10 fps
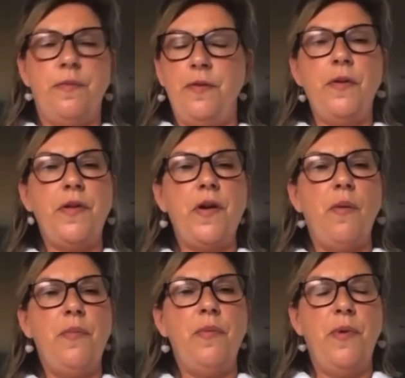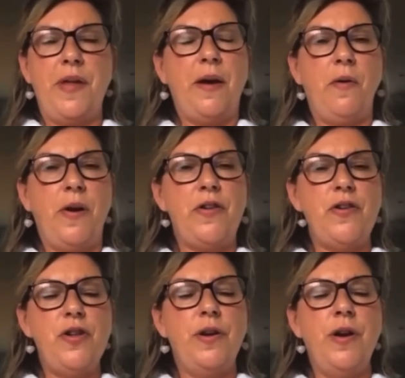Full stop, without
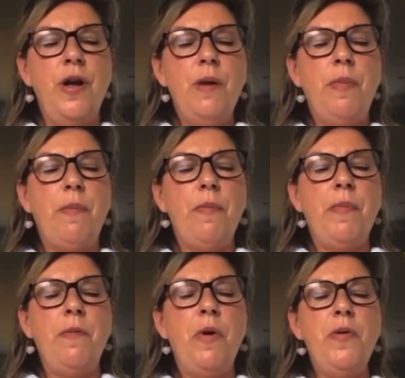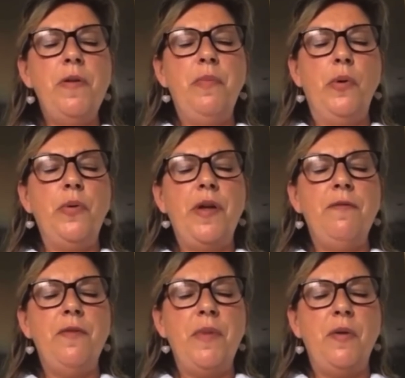question. But the most important thing
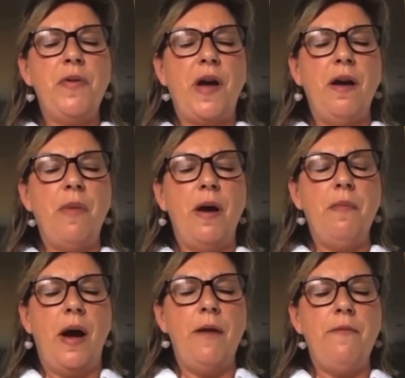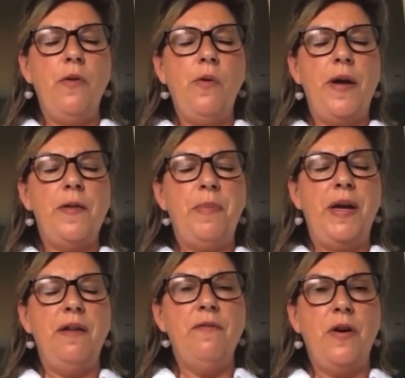for me was I've always
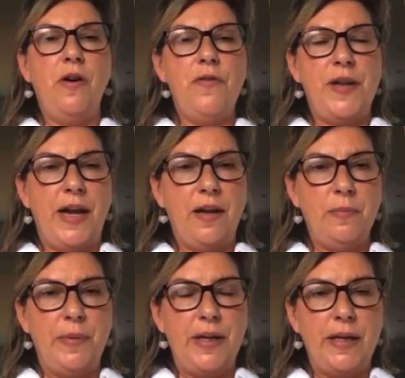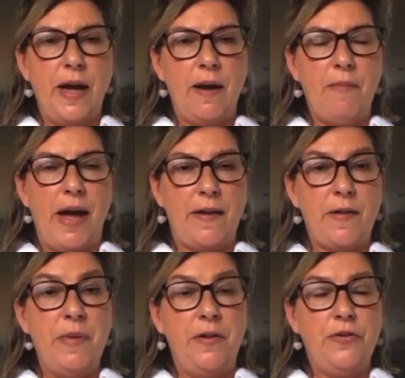been involved in helping
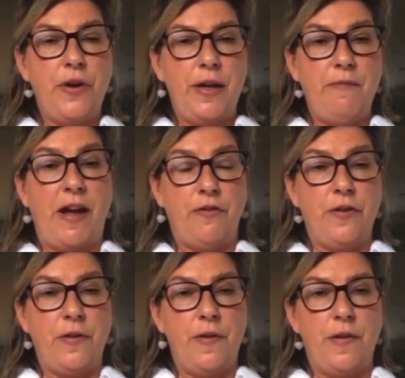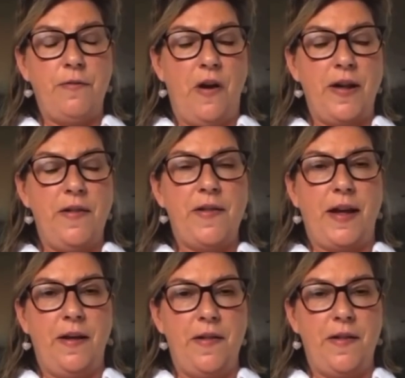ex-military veterans find
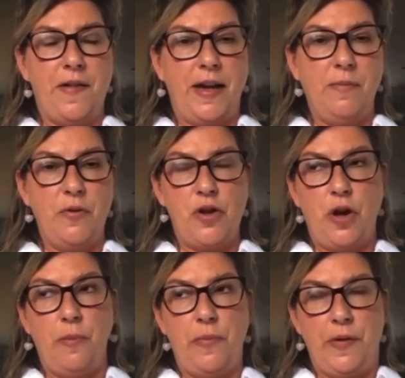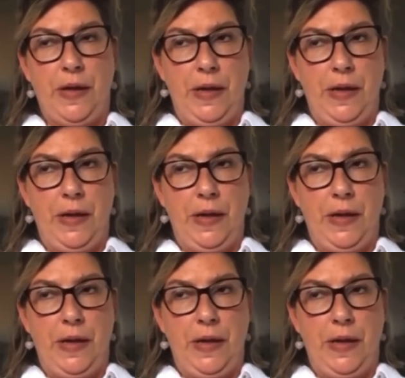second sustainable jobs.